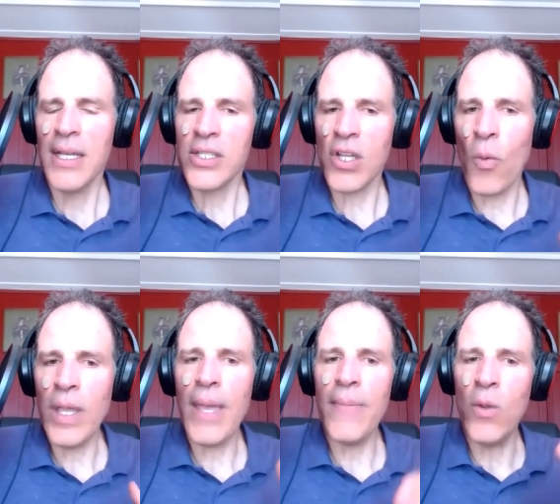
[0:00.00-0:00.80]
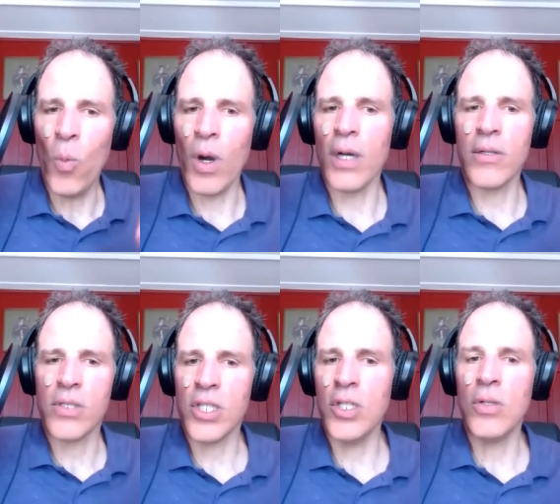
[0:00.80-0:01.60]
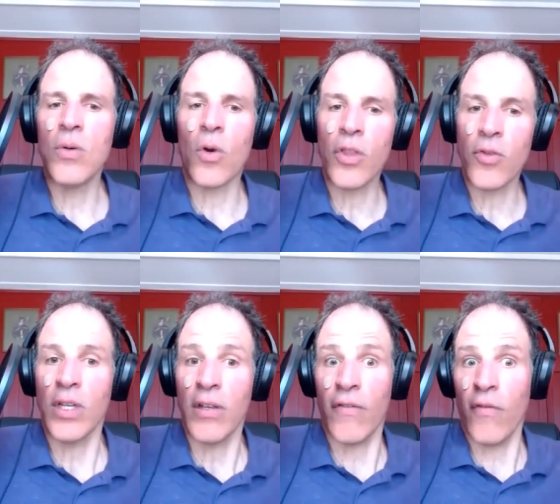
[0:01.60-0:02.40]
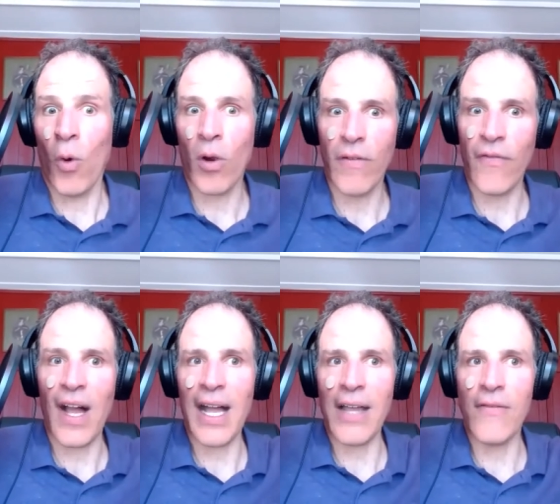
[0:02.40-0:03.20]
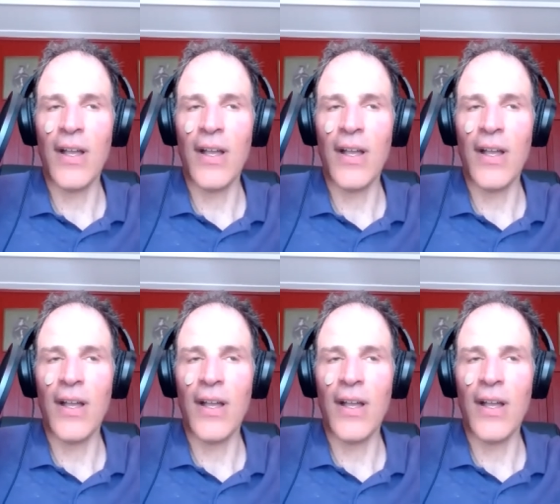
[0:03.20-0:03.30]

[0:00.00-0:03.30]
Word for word: So we may be one or two or three or four or five